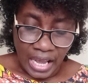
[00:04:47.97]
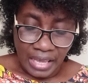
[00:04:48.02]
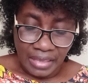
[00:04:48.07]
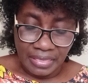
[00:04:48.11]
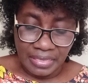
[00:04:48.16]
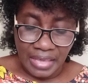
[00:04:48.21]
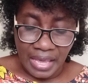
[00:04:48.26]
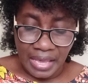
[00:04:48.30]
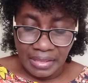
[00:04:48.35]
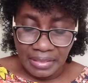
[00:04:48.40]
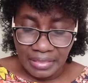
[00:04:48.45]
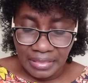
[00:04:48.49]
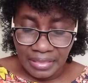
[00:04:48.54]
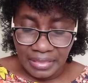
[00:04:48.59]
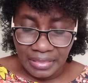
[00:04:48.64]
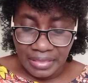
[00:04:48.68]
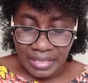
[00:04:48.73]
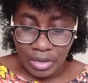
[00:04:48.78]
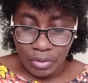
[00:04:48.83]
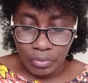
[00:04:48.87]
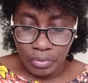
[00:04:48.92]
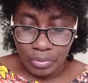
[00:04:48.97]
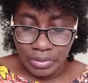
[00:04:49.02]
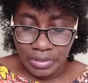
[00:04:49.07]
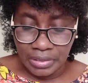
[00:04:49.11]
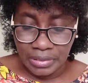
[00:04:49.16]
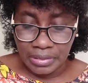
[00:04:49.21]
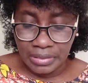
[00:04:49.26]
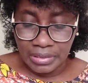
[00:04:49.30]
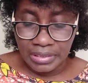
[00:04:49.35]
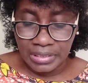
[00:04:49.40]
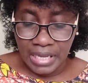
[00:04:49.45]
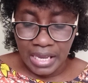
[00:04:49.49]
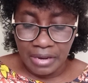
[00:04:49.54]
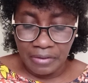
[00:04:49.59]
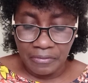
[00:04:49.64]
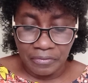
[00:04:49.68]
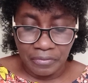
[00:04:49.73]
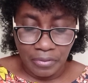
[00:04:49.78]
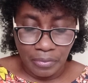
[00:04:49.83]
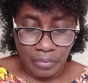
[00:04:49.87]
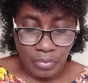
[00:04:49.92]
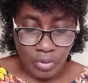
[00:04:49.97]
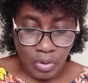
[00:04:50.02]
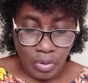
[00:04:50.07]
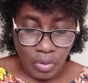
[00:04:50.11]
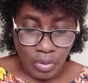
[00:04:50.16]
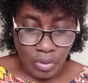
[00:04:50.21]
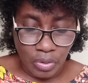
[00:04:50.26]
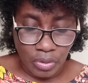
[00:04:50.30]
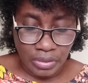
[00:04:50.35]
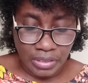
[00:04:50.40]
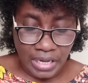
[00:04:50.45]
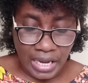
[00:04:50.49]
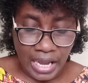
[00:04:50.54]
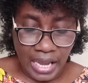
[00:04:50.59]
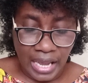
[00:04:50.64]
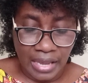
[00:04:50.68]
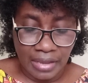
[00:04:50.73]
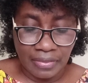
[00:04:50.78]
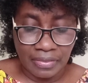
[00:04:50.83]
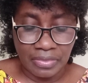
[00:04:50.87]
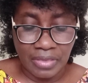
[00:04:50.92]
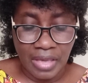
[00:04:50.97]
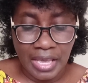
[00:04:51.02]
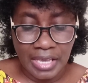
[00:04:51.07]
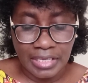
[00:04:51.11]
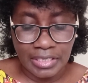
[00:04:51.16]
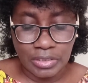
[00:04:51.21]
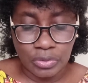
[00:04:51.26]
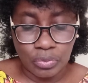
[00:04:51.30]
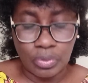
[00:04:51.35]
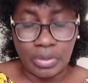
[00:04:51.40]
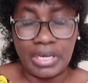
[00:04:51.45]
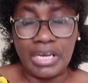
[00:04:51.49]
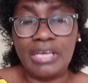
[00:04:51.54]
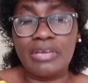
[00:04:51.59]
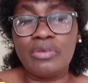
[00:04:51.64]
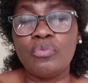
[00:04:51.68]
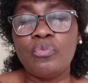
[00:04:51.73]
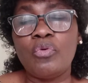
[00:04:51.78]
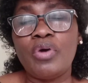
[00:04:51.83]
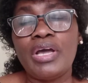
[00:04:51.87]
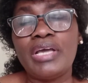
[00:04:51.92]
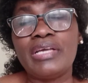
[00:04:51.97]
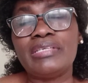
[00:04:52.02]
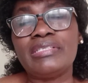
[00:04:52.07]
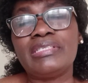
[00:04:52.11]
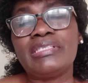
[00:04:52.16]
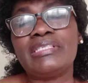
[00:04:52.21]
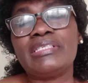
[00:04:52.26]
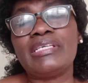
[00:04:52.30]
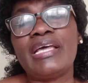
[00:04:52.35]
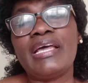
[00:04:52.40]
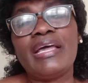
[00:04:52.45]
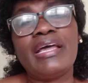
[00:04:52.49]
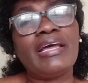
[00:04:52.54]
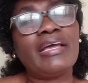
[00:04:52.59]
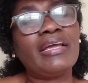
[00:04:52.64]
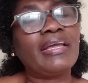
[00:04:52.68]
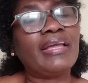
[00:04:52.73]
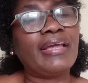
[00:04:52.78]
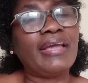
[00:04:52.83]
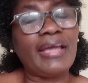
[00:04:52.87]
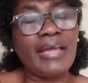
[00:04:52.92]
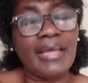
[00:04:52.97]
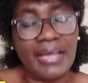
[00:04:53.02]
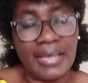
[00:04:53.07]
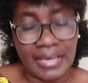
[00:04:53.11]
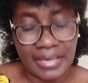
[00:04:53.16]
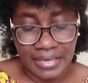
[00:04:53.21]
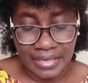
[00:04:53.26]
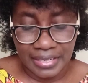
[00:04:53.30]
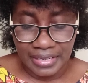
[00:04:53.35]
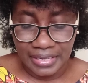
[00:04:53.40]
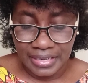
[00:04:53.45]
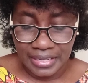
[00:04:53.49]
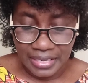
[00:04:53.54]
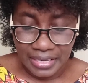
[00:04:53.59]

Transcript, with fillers: Then they would turn from God and things will get worse again.